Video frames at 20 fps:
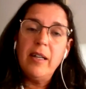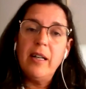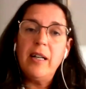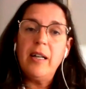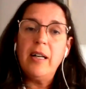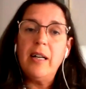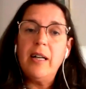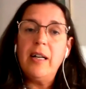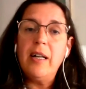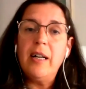
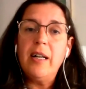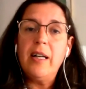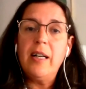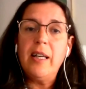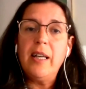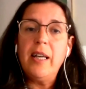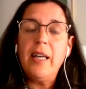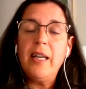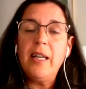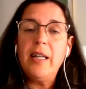
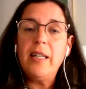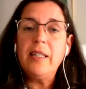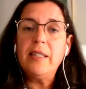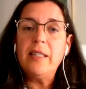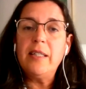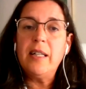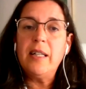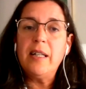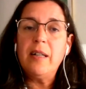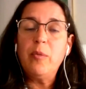
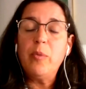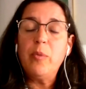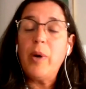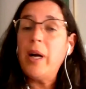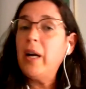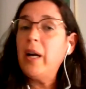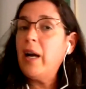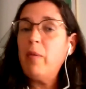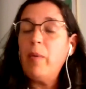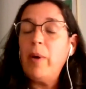And
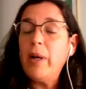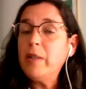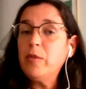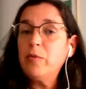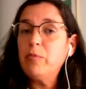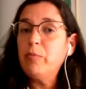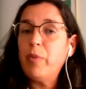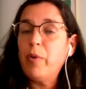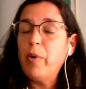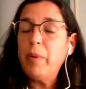
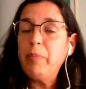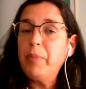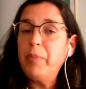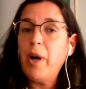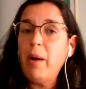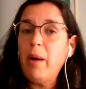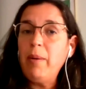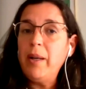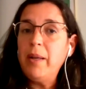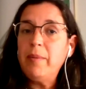what
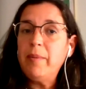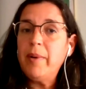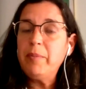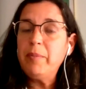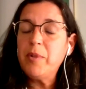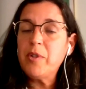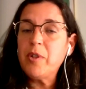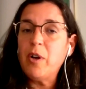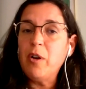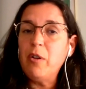problem
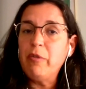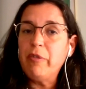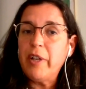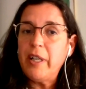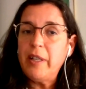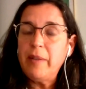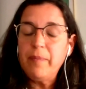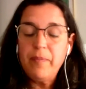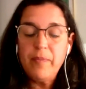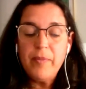I'm
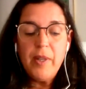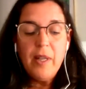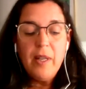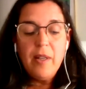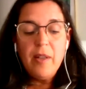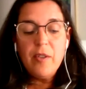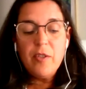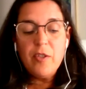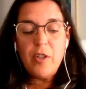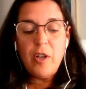solving?
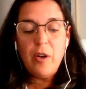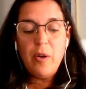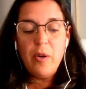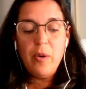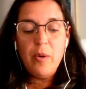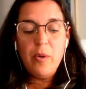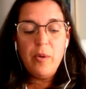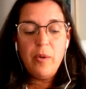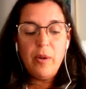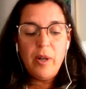
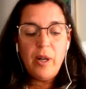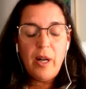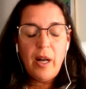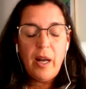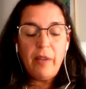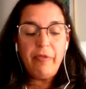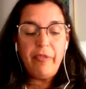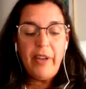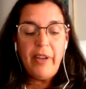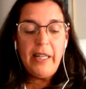So
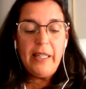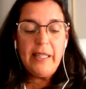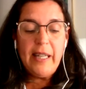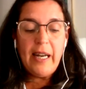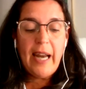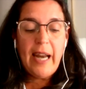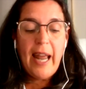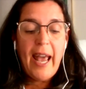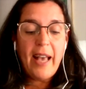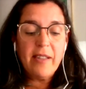I think
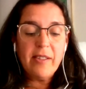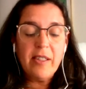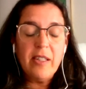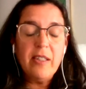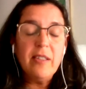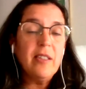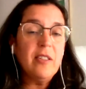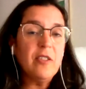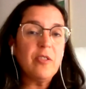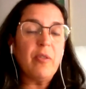that
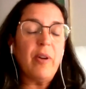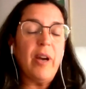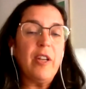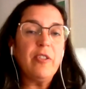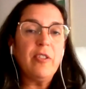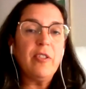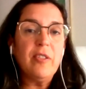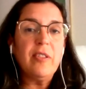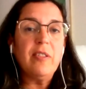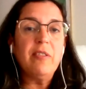asking these
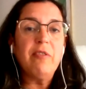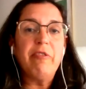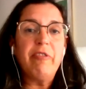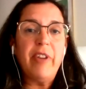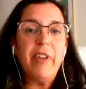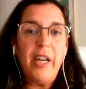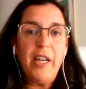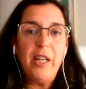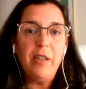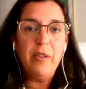questions is a
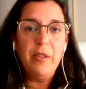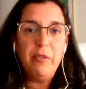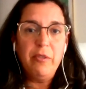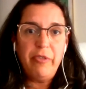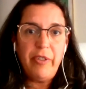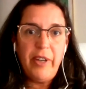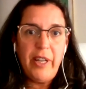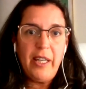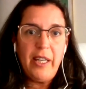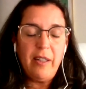very good
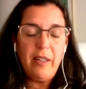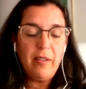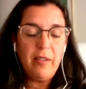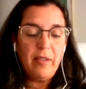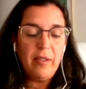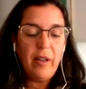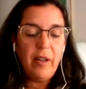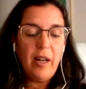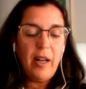thing.